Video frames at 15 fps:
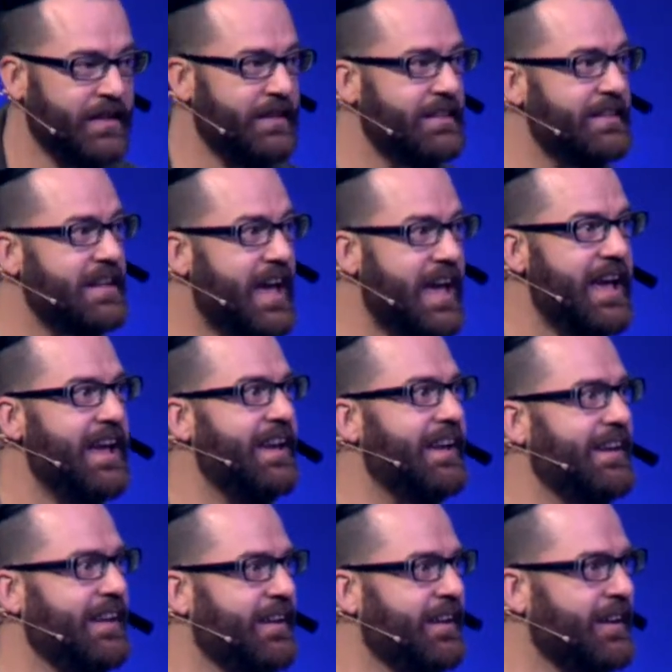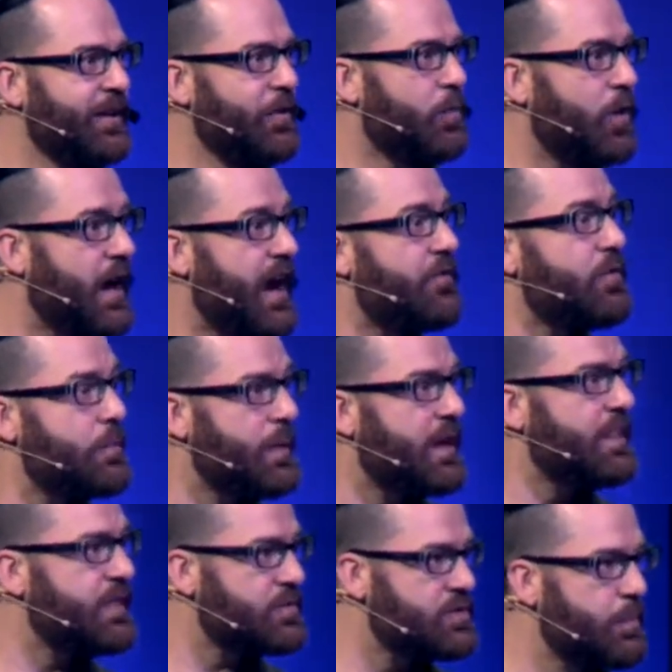Yay! Where everybody
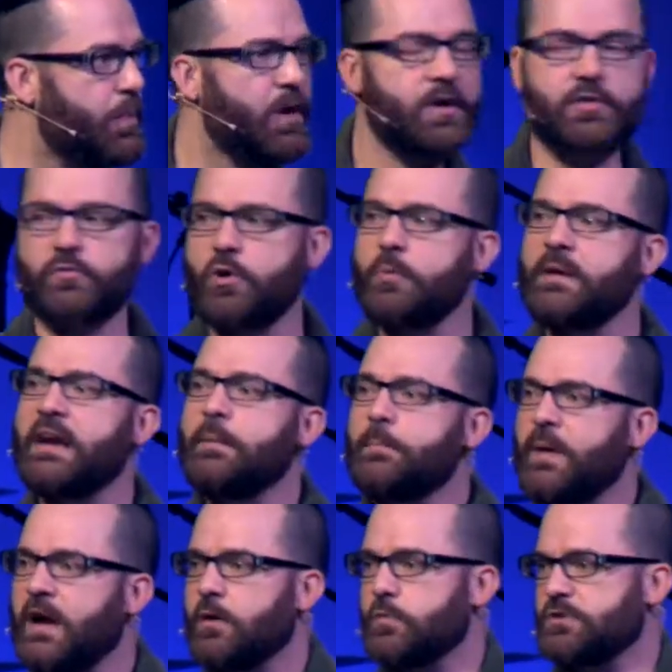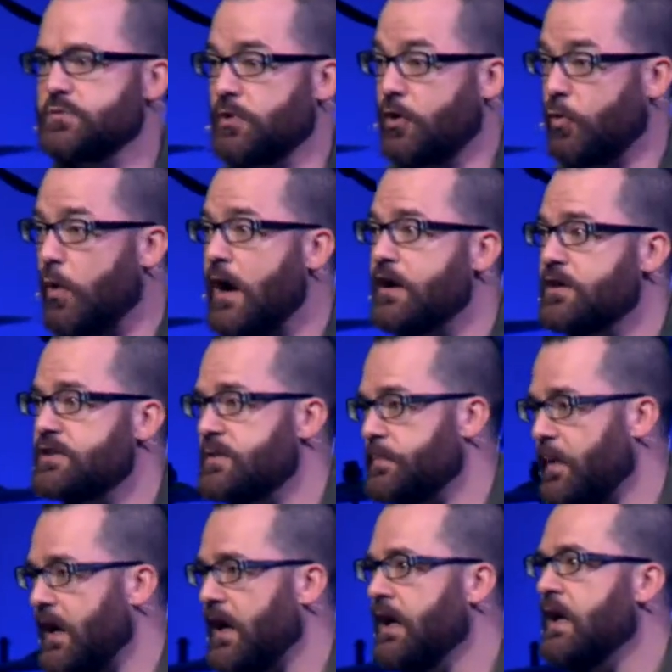that was a part of the Roman Empire was required to
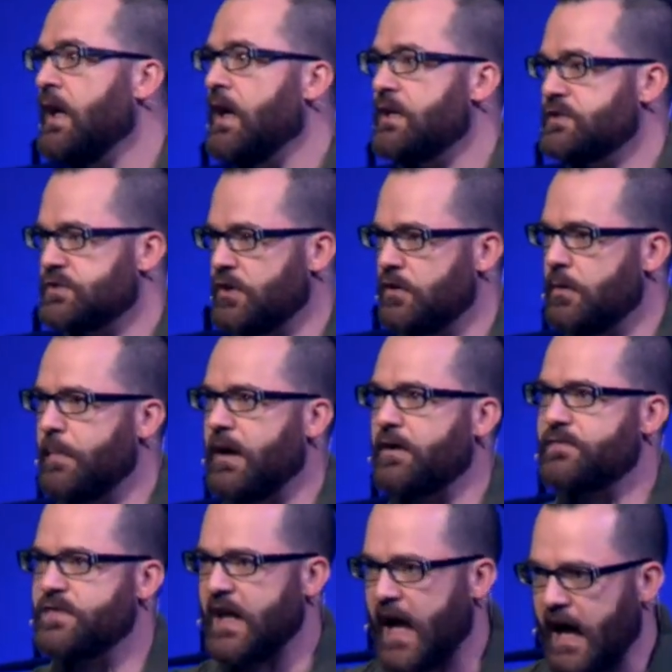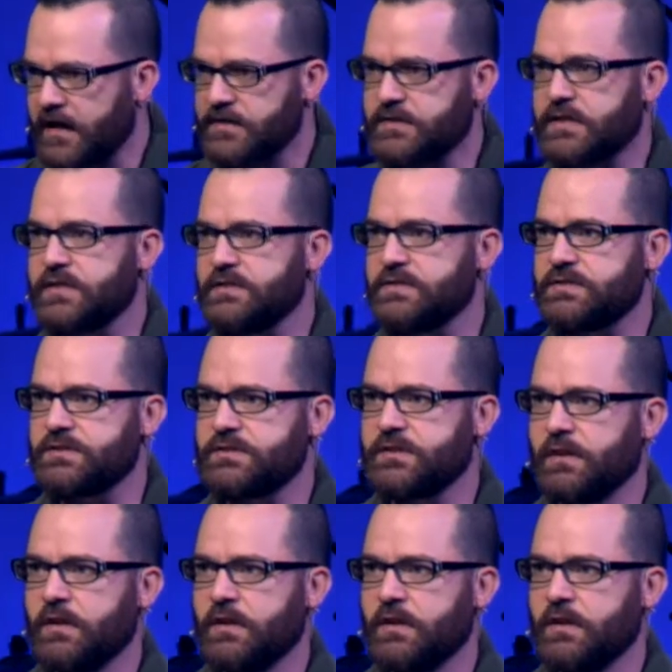pay a certain amount of taxes